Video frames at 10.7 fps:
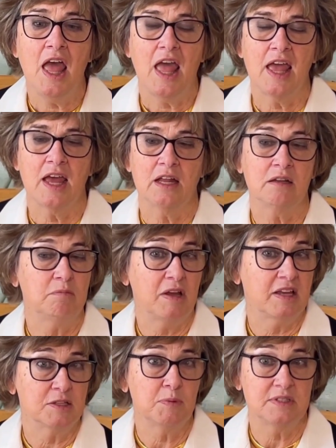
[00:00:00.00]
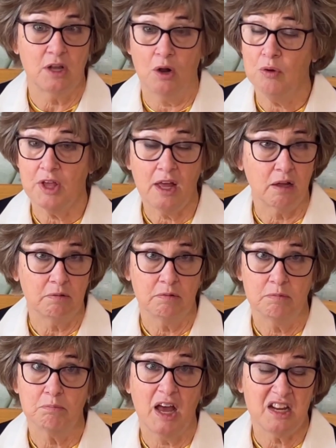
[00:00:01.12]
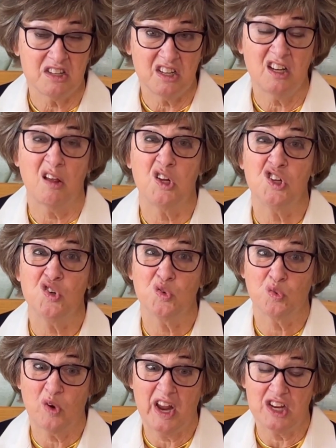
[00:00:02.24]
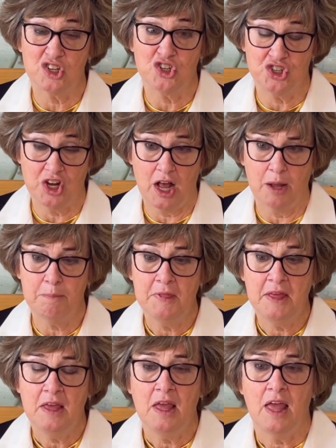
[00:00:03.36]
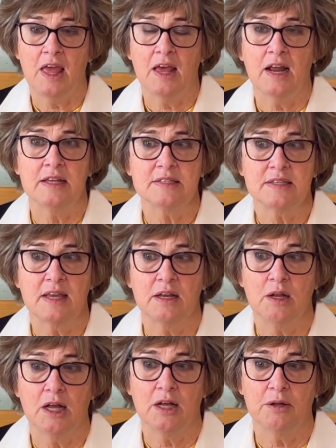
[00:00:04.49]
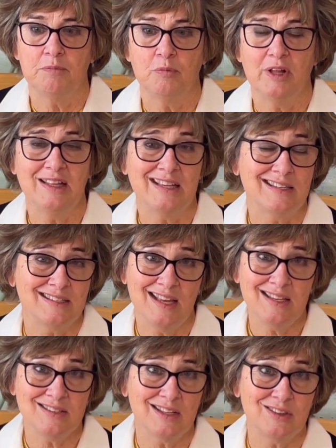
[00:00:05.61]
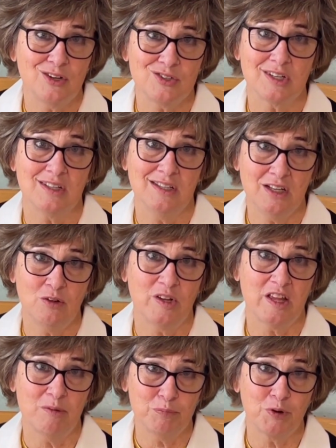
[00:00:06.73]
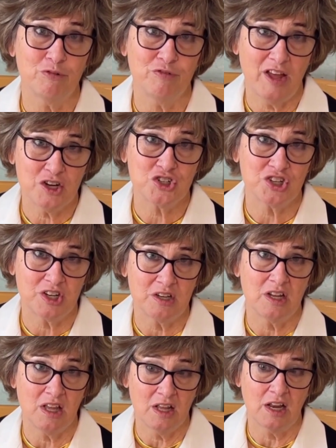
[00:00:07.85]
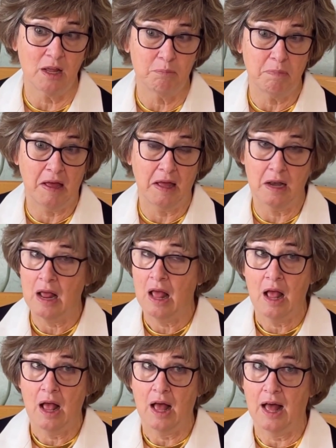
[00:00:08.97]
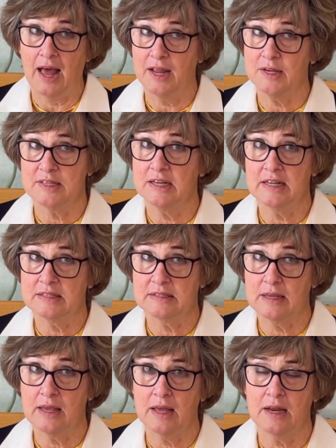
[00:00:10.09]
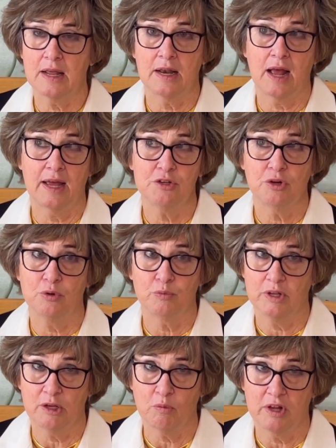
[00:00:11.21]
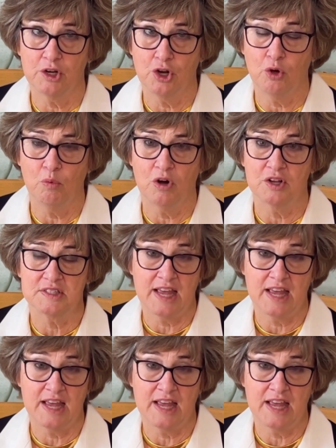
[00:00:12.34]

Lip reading: And my husband said, oh yeah, Mike did a great job. And I said, well, he says that there's a little imperfection in it, but I didn't see it and I don't really want to know where it's